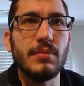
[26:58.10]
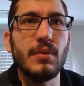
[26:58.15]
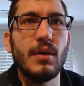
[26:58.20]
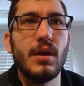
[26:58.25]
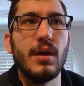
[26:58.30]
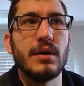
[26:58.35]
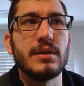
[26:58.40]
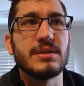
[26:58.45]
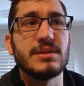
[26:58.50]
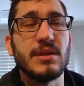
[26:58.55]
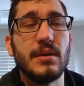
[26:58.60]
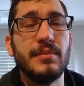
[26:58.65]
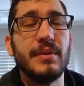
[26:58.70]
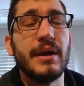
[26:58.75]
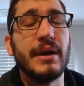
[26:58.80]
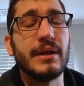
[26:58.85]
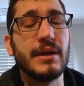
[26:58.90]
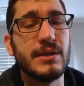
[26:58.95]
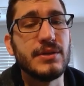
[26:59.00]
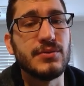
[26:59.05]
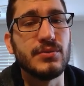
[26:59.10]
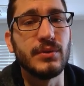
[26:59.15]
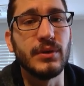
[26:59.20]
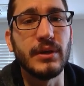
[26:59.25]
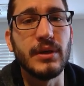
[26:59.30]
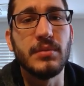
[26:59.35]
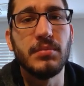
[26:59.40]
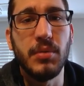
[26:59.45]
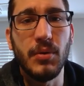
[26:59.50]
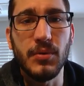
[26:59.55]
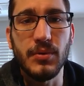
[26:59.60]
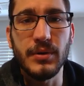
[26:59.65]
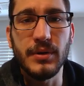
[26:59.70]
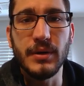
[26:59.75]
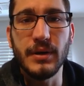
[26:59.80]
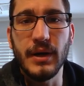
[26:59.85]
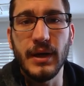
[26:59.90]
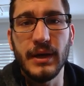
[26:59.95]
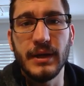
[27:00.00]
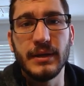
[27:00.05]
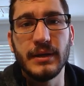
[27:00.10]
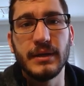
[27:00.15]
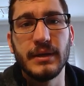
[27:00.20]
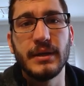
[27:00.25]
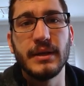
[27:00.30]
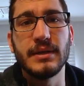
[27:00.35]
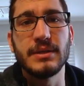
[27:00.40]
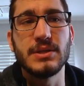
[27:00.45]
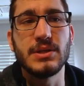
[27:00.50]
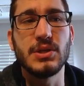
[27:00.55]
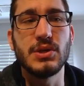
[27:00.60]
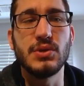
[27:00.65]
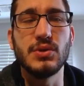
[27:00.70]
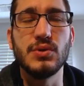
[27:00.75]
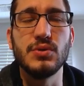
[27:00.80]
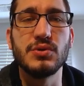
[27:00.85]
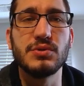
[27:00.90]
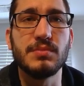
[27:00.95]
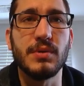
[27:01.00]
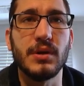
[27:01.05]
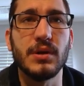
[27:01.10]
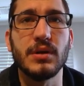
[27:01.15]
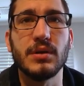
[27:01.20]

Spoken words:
Subnetting is really important, and it is a huge part of